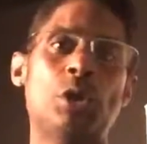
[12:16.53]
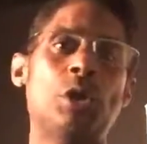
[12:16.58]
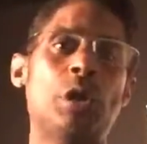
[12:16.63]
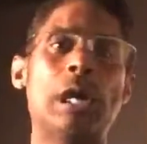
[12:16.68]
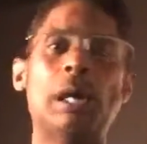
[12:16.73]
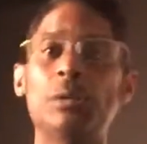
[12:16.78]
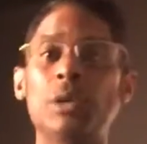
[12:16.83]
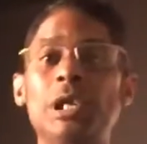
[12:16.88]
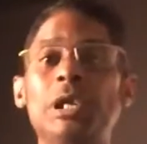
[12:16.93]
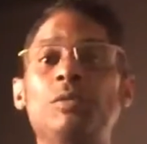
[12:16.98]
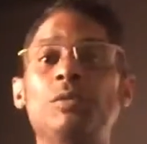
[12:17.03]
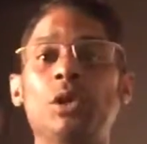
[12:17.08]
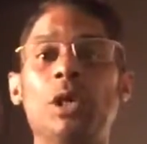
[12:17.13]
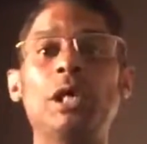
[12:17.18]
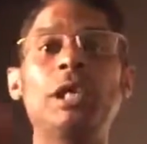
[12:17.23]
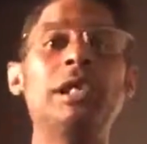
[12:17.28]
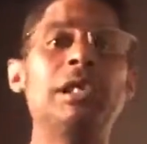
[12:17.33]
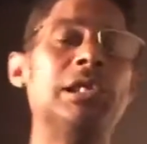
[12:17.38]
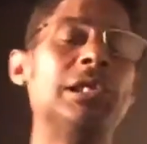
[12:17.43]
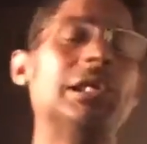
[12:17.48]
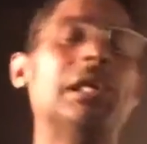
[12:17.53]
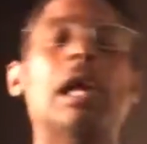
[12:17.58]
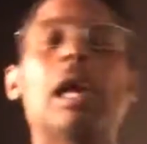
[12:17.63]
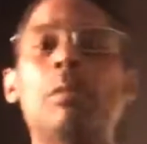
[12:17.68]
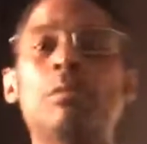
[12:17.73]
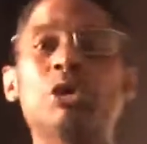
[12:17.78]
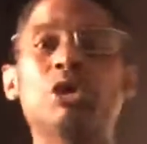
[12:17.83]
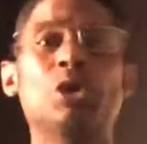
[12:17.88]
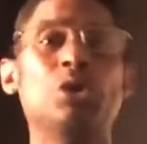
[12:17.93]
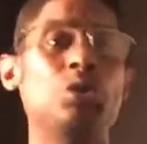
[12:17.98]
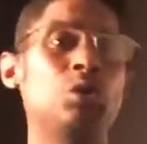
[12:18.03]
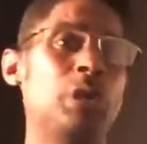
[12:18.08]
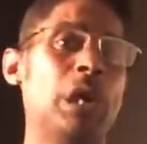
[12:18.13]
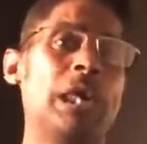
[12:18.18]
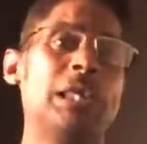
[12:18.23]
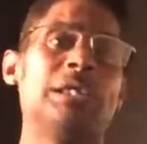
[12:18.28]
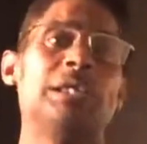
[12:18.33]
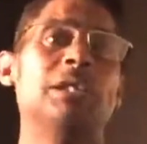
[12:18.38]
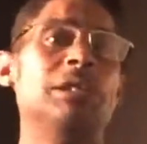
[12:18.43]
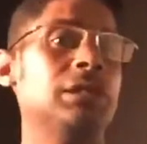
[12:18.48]
Or I will leave you a link in the comments so you
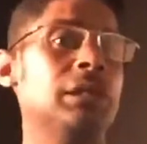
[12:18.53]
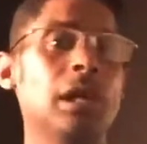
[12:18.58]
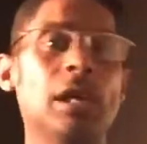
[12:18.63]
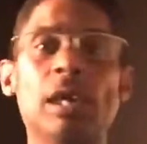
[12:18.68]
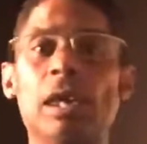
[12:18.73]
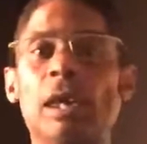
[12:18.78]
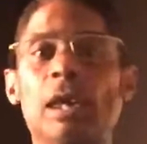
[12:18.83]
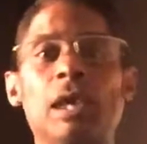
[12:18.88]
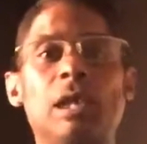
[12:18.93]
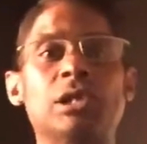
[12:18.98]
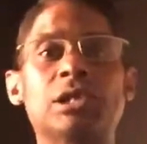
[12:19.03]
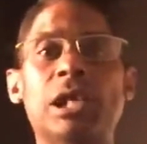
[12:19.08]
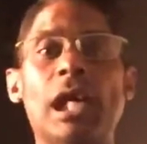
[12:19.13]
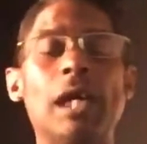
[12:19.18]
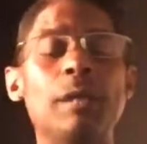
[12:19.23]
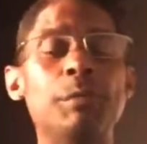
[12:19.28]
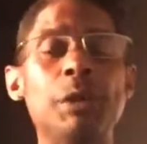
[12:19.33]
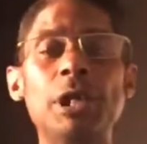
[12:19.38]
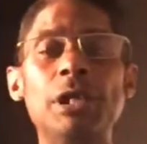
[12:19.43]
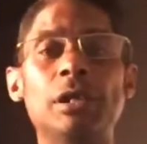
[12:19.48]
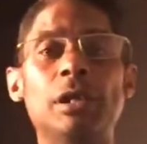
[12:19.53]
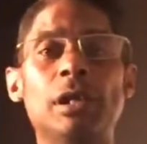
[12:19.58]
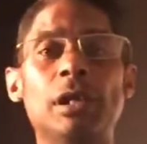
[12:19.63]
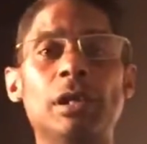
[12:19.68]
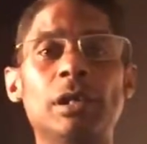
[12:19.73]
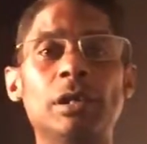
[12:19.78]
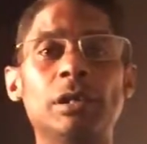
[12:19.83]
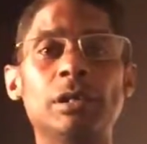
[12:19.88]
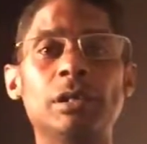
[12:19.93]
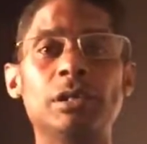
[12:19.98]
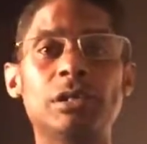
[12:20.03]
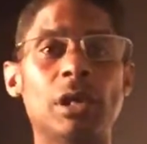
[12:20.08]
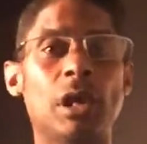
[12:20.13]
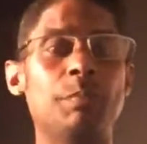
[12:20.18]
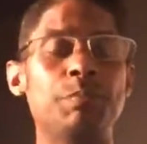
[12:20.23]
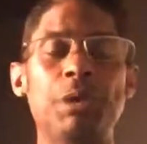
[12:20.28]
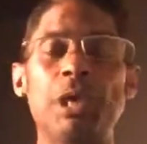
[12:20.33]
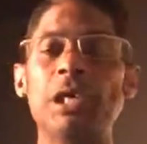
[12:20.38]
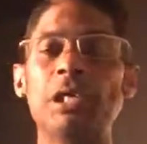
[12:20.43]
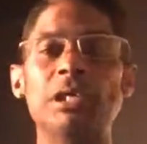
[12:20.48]
guys can chime in.
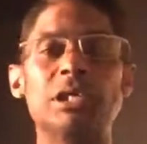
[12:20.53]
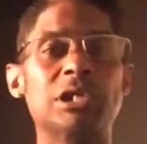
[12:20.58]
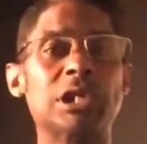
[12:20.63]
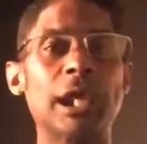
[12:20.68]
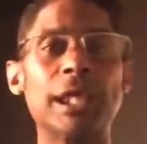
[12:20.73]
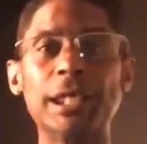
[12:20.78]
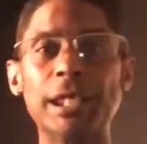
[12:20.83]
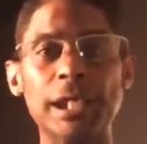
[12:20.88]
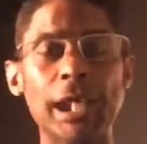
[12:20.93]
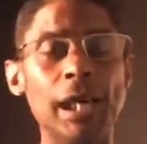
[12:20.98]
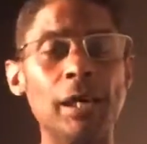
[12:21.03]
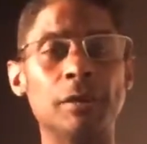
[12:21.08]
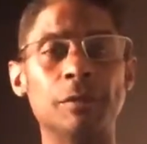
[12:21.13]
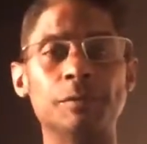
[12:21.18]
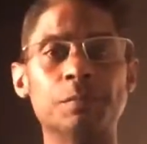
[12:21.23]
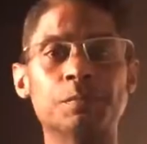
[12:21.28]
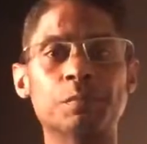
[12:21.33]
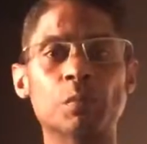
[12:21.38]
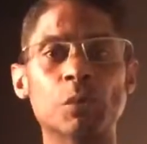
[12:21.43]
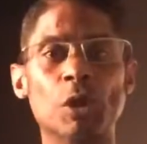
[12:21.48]
Jump in. Check it out.